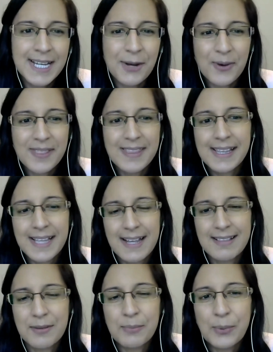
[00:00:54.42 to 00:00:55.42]
Now, one thing
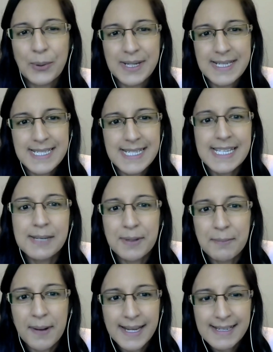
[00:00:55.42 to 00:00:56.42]
that's important to keep
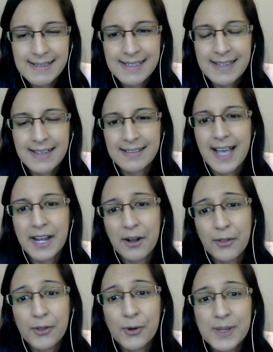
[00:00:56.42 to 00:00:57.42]
in mind is that
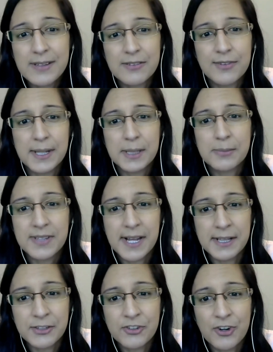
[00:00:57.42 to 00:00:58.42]
although we developed
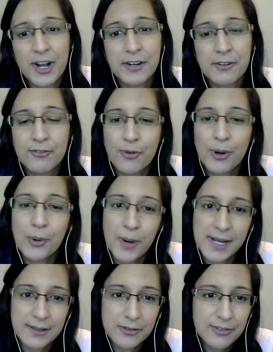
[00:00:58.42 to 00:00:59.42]
Elytron for
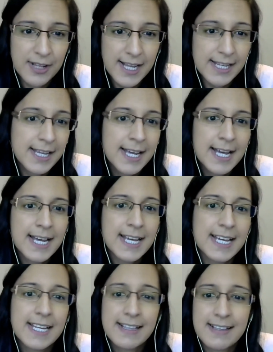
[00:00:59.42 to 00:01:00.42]
Wildfly,
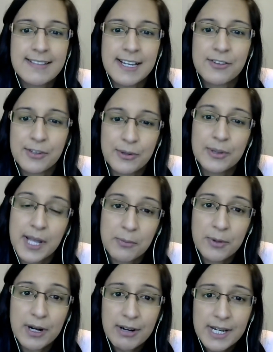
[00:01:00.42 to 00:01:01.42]
it is a standalone
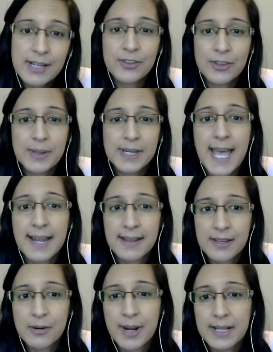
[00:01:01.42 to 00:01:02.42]
library, so it
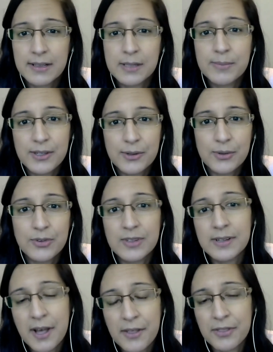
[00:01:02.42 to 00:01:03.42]
can theoretically be
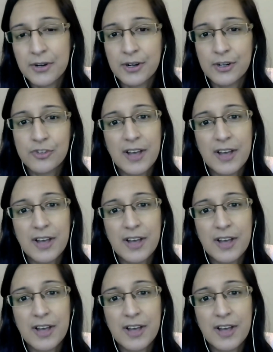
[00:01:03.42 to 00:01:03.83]
used in other